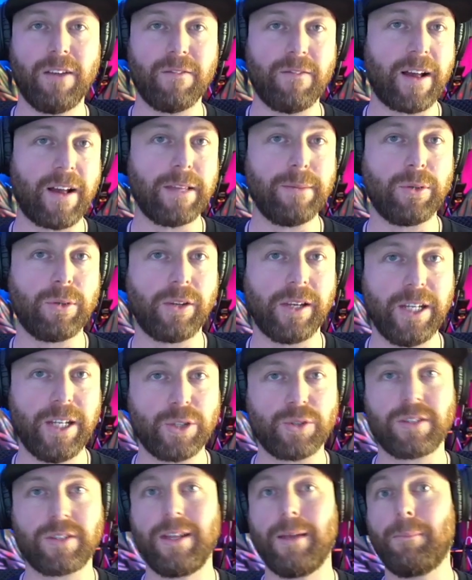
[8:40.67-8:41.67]
valuable, or
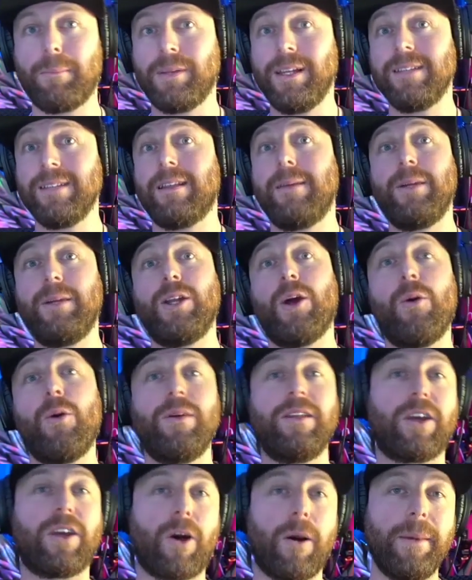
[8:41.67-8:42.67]
interesting, please let me know
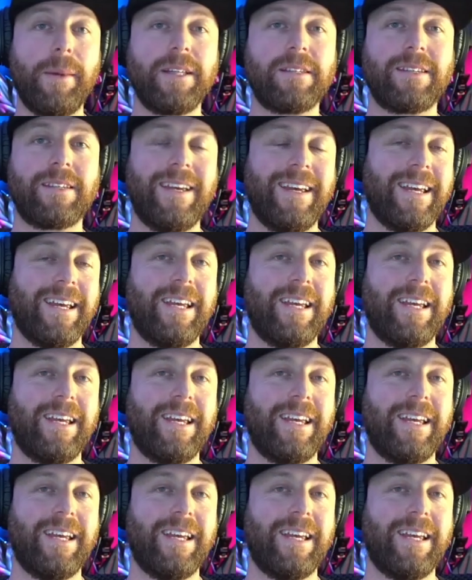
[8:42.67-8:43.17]
in the comments.